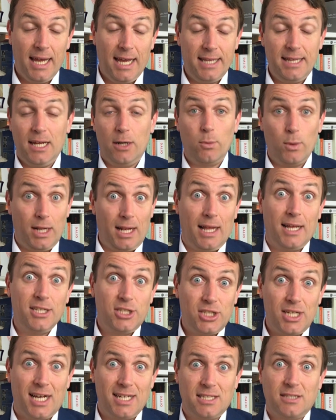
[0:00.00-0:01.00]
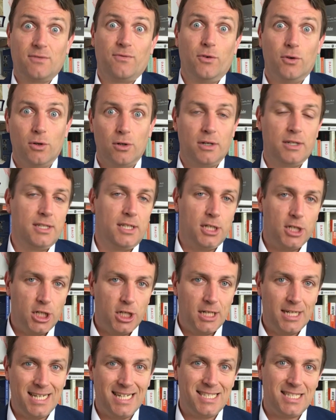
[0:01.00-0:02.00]
and then we'll adjust for the
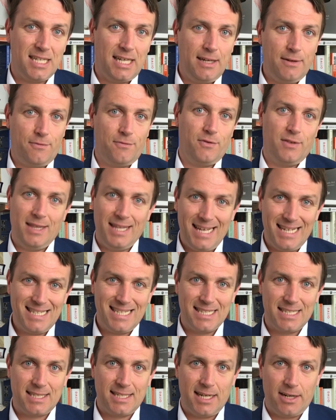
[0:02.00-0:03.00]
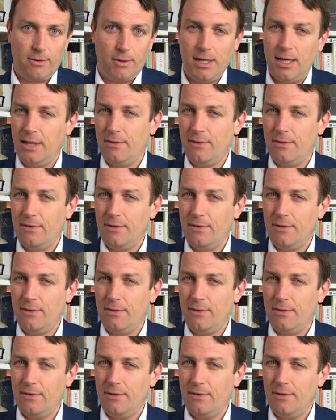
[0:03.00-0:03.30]
earnings if necessary,